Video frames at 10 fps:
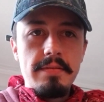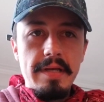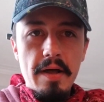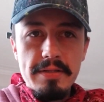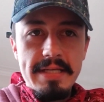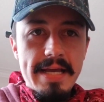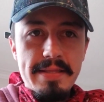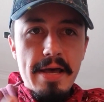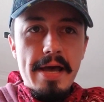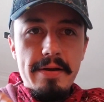like, I'll
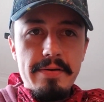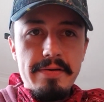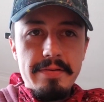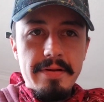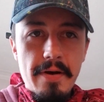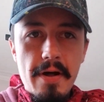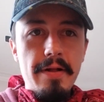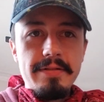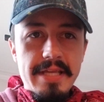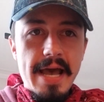take that
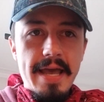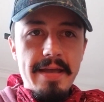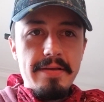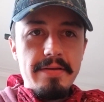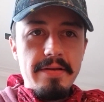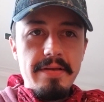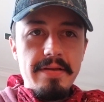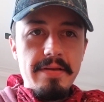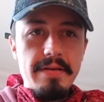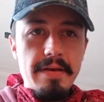all day,
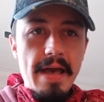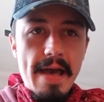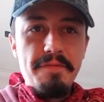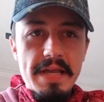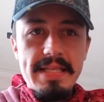every